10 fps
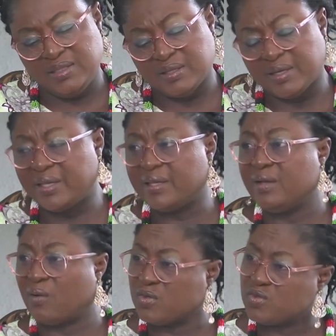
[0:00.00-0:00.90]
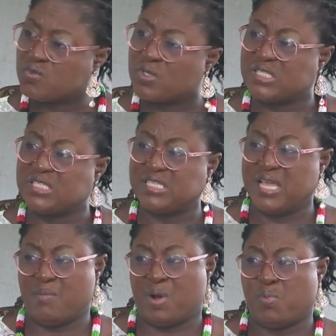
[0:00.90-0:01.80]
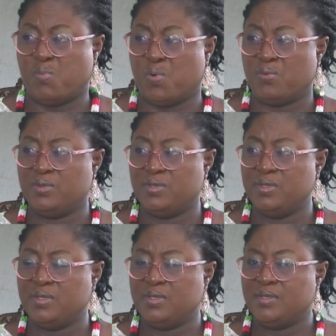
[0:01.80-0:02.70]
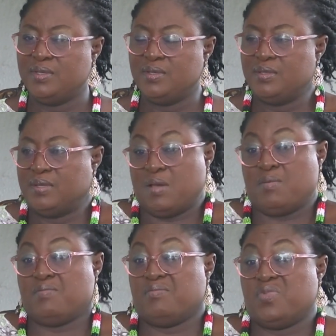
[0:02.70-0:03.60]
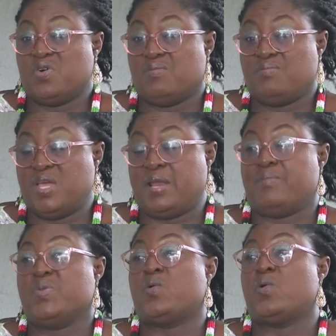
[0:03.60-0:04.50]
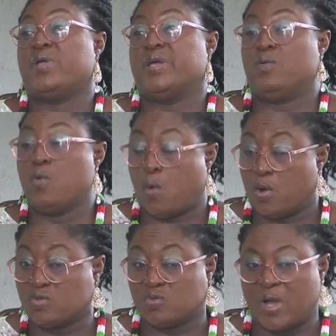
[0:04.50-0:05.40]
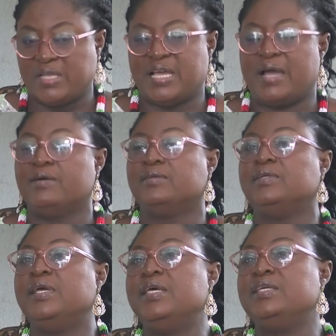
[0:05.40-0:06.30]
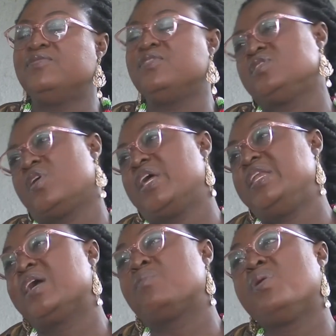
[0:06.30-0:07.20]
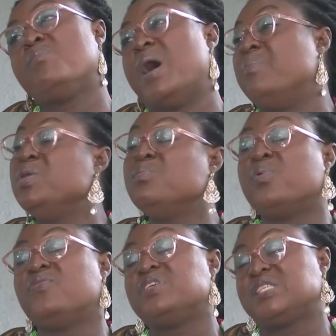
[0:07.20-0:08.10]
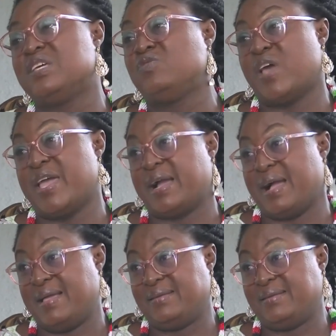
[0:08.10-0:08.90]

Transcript: 3 constituencies ya mabubo. Na me ana me ko ye, u konsu aja, if he's all your NEC member, binum po fi se ye tu ayeka.